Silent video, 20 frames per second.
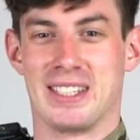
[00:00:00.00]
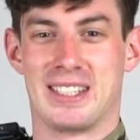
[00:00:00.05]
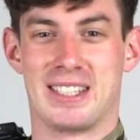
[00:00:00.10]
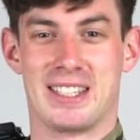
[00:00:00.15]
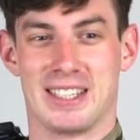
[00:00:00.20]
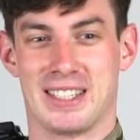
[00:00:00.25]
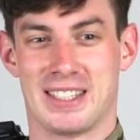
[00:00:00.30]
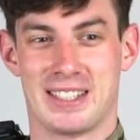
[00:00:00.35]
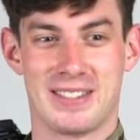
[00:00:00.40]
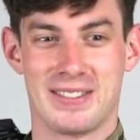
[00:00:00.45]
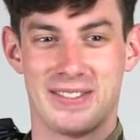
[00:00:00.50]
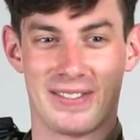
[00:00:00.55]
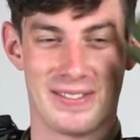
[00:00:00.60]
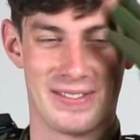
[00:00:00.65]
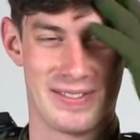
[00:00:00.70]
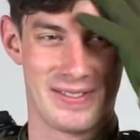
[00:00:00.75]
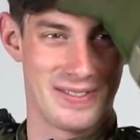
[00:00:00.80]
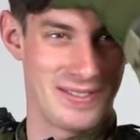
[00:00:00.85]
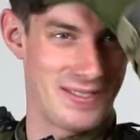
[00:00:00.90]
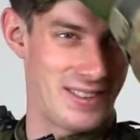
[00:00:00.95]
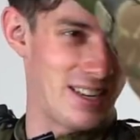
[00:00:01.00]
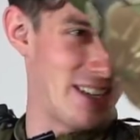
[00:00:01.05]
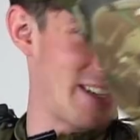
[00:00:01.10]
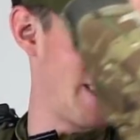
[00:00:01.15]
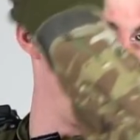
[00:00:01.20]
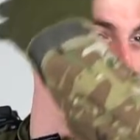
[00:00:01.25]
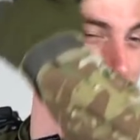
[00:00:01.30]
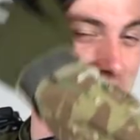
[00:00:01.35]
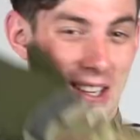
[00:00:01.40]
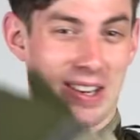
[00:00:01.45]
It's just, fuck,
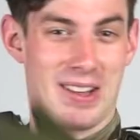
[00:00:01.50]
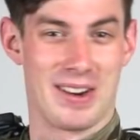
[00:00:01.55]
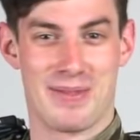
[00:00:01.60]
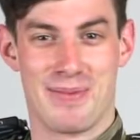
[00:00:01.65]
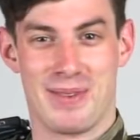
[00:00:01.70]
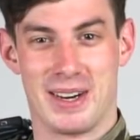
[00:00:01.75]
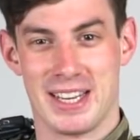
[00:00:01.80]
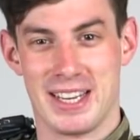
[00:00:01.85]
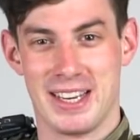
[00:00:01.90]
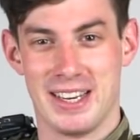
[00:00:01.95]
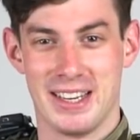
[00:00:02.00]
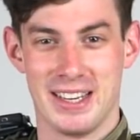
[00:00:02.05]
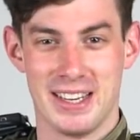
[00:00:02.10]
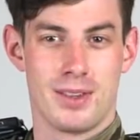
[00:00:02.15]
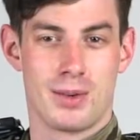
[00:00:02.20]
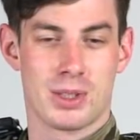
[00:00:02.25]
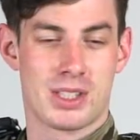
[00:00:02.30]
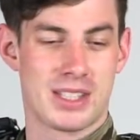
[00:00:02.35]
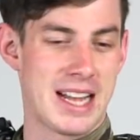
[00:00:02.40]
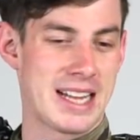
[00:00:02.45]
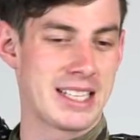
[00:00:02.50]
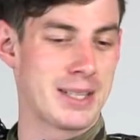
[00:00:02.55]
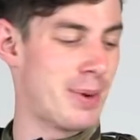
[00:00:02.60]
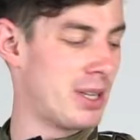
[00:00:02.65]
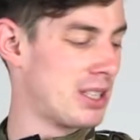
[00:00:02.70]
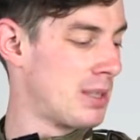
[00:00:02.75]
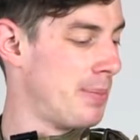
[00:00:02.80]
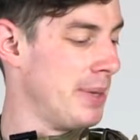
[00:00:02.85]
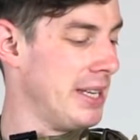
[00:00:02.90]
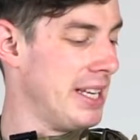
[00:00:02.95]
that's a lot of money. What's nice
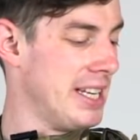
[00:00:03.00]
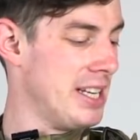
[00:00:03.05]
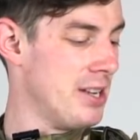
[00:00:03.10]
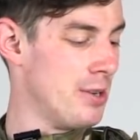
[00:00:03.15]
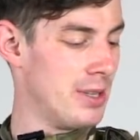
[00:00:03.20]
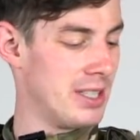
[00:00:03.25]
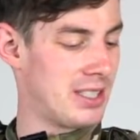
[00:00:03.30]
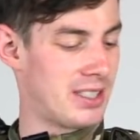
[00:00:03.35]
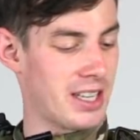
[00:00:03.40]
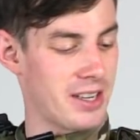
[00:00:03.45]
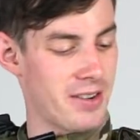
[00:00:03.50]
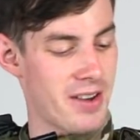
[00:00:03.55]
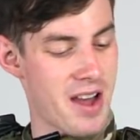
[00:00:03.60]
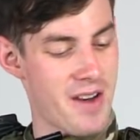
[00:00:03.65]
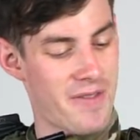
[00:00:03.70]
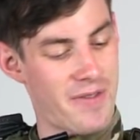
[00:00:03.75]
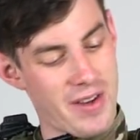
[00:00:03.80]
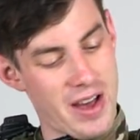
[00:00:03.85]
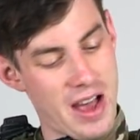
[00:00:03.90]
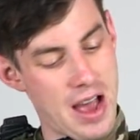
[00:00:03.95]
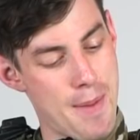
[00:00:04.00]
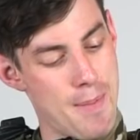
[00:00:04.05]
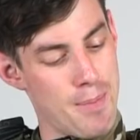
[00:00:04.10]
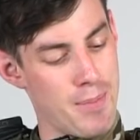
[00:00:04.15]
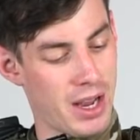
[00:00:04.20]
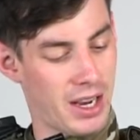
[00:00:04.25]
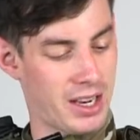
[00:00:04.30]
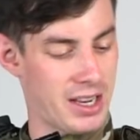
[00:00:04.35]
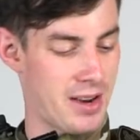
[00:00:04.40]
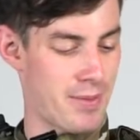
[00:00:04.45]
about the BDU is that you have a
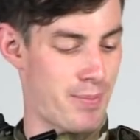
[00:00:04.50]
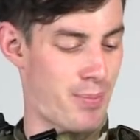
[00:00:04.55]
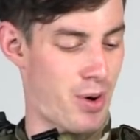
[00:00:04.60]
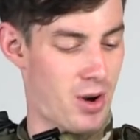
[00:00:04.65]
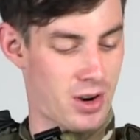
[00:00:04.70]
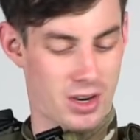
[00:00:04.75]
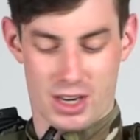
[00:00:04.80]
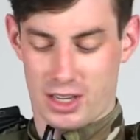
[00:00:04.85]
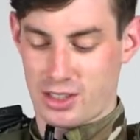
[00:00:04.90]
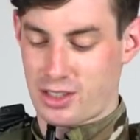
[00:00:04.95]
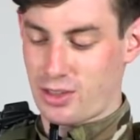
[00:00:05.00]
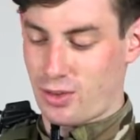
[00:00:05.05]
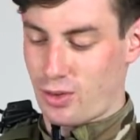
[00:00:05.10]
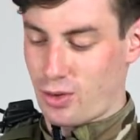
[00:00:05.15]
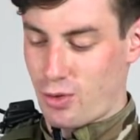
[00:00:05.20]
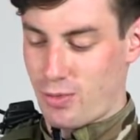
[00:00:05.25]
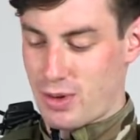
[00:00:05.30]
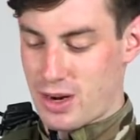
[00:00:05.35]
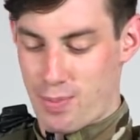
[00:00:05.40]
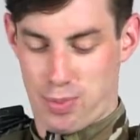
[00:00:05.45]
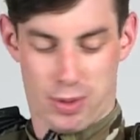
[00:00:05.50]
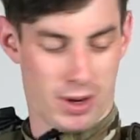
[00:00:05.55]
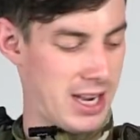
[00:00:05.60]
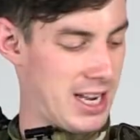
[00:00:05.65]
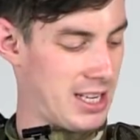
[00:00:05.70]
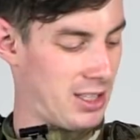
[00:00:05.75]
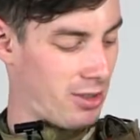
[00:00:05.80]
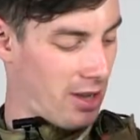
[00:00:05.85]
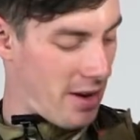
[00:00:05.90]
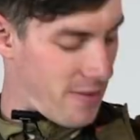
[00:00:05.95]
million pockets all over the
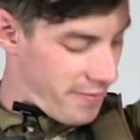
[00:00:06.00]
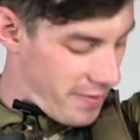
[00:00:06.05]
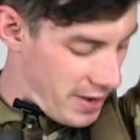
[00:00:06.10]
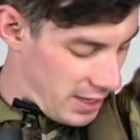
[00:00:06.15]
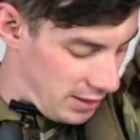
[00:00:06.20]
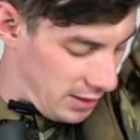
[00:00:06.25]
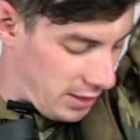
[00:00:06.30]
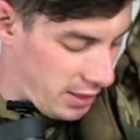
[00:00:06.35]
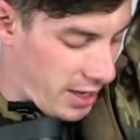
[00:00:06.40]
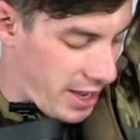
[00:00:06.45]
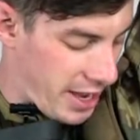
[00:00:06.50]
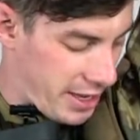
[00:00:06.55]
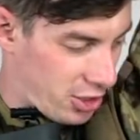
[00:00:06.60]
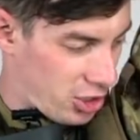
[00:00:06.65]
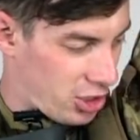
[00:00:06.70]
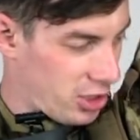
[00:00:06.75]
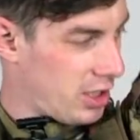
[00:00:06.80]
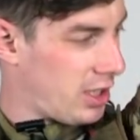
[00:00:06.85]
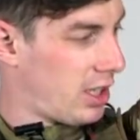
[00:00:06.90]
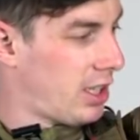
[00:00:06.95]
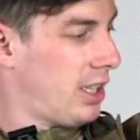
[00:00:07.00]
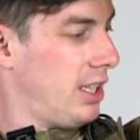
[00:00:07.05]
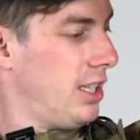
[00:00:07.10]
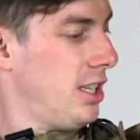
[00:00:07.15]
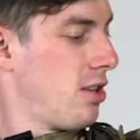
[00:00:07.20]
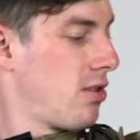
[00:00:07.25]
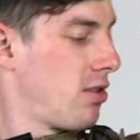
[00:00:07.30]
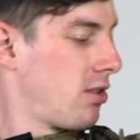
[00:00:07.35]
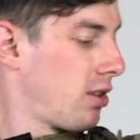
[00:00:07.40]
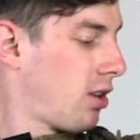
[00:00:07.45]
place. You have ventilation
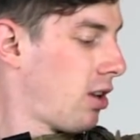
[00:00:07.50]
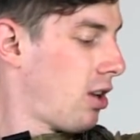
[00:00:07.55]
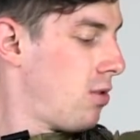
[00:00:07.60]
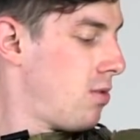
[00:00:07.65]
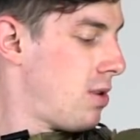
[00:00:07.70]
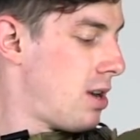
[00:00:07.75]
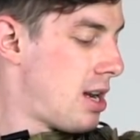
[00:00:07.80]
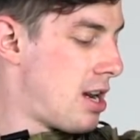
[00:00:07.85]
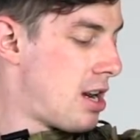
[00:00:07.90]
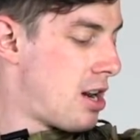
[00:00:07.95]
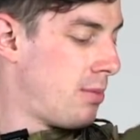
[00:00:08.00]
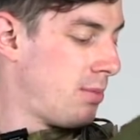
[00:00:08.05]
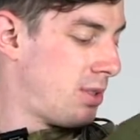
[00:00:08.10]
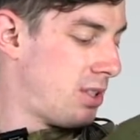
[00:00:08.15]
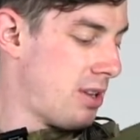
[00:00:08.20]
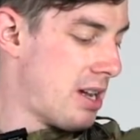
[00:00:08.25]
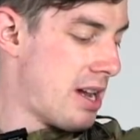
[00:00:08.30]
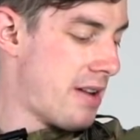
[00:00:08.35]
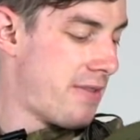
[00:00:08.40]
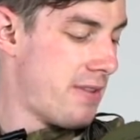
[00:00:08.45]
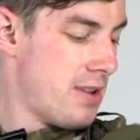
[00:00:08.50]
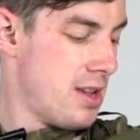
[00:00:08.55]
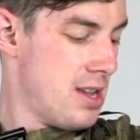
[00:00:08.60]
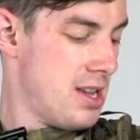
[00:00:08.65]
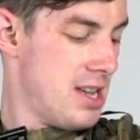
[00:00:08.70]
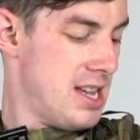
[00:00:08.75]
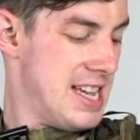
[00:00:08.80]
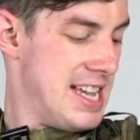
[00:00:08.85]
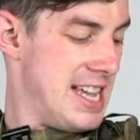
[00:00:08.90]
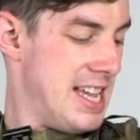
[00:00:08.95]
here on the lower arms. You have
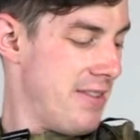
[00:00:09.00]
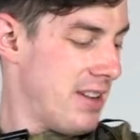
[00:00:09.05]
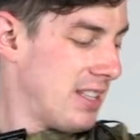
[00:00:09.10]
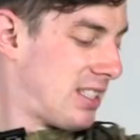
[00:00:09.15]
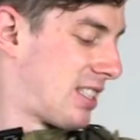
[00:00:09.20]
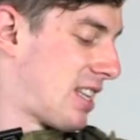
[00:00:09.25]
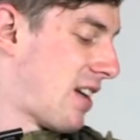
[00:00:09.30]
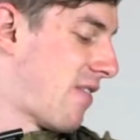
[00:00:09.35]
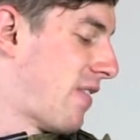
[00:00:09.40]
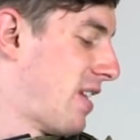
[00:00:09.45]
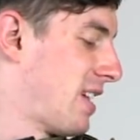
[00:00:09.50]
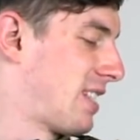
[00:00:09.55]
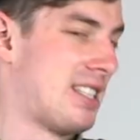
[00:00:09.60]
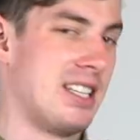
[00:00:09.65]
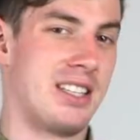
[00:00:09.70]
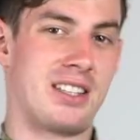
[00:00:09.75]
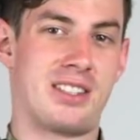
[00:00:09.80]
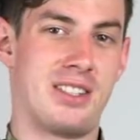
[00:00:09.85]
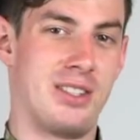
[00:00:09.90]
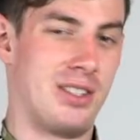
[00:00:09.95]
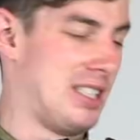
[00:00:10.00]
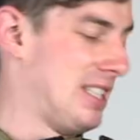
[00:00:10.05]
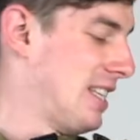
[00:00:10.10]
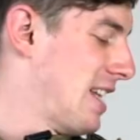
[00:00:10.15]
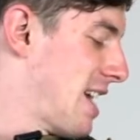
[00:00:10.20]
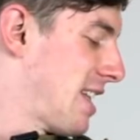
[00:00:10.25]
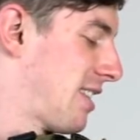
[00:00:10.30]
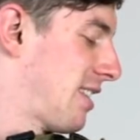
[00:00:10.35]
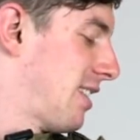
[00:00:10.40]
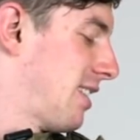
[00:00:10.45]
even stuff like this. You see
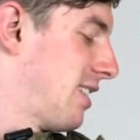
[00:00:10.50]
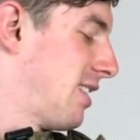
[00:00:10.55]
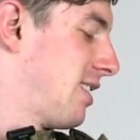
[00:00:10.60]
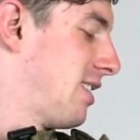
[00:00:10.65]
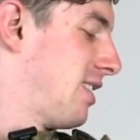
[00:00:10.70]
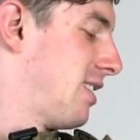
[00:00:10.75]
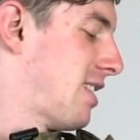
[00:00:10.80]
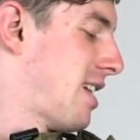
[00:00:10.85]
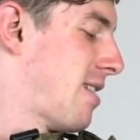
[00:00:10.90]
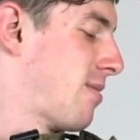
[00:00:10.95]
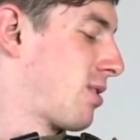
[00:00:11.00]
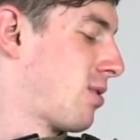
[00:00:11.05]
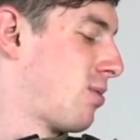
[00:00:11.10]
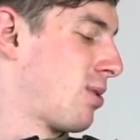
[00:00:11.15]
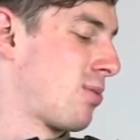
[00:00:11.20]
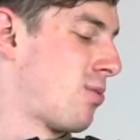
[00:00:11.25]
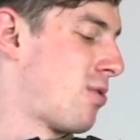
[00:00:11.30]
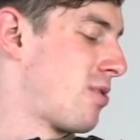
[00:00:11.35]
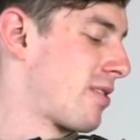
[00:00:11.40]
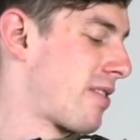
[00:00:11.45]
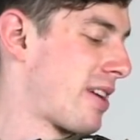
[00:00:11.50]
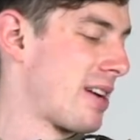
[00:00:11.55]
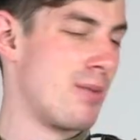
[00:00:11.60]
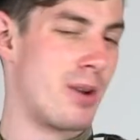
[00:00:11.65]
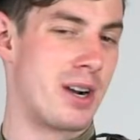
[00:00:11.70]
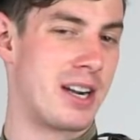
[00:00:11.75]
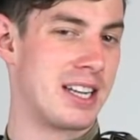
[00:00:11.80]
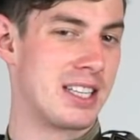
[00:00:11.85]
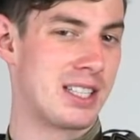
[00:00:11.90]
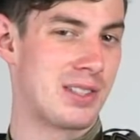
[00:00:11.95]
that? I was always wondering
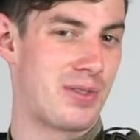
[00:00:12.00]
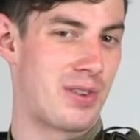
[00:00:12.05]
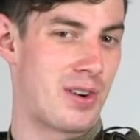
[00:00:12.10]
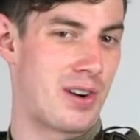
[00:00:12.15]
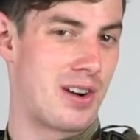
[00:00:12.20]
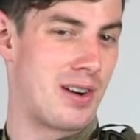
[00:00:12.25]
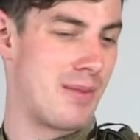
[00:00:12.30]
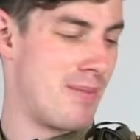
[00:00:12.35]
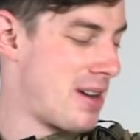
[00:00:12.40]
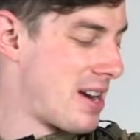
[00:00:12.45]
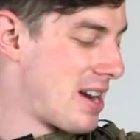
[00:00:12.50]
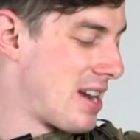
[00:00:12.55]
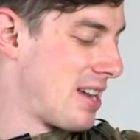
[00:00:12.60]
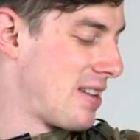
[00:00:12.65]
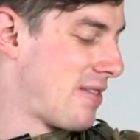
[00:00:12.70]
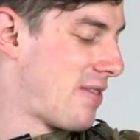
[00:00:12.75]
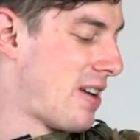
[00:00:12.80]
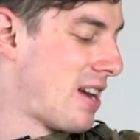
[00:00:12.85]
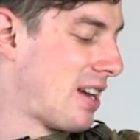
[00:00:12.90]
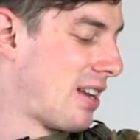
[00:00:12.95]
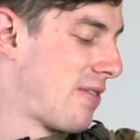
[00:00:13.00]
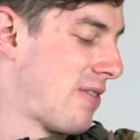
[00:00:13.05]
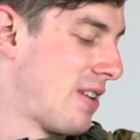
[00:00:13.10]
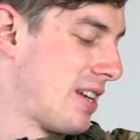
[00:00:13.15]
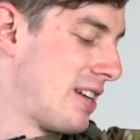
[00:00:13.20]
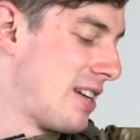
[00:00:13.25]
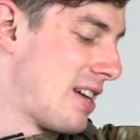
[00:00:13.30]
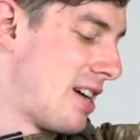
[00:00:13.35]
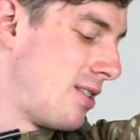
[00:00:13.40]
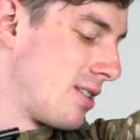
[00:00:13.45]
what it is for, but I finally
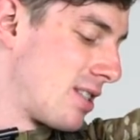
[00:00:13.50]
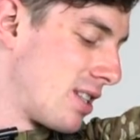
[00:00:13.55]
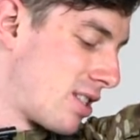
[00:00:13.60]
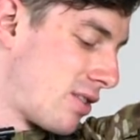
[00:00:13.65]
figured it out.